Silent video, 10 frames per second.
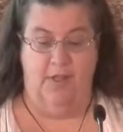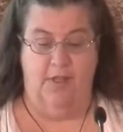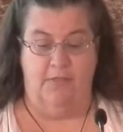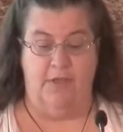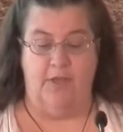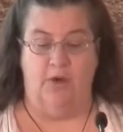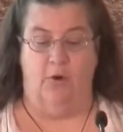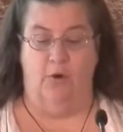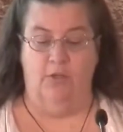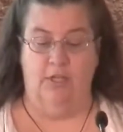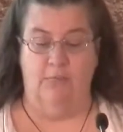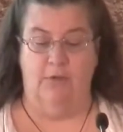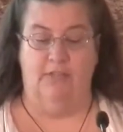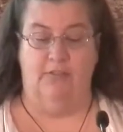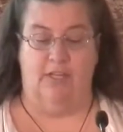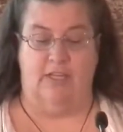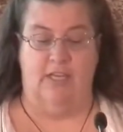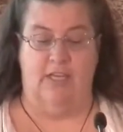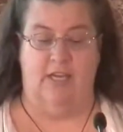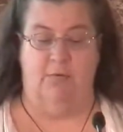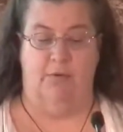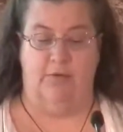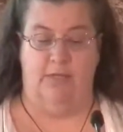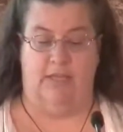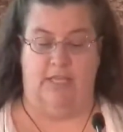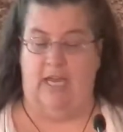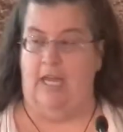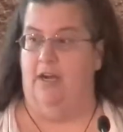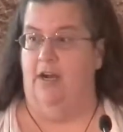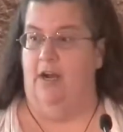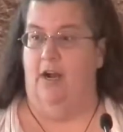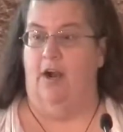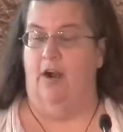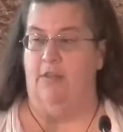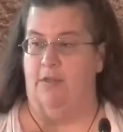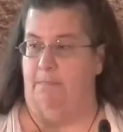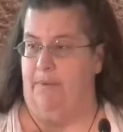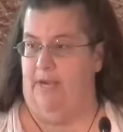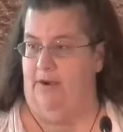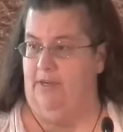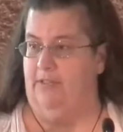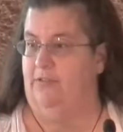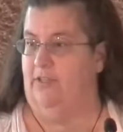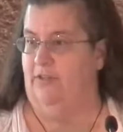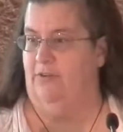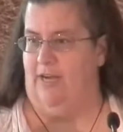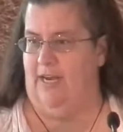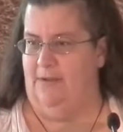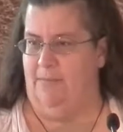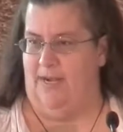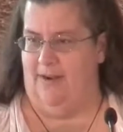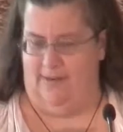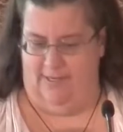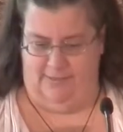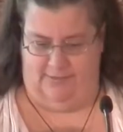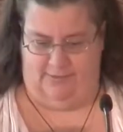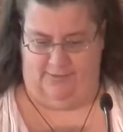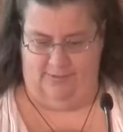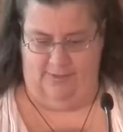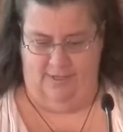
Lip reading: The only ones that can get away with that are the parents and grandparents